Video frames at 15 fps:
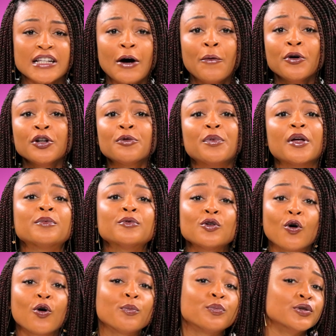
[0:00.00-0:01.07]
I want to be able
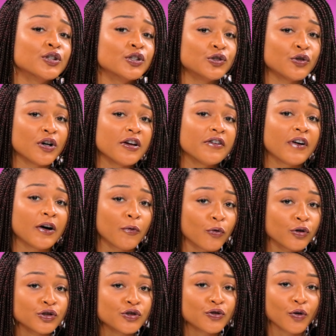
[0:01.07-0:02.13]
to open the door if I
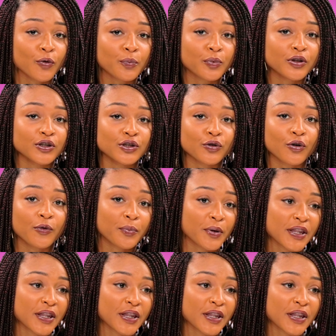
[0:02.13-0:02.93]
want to open the door,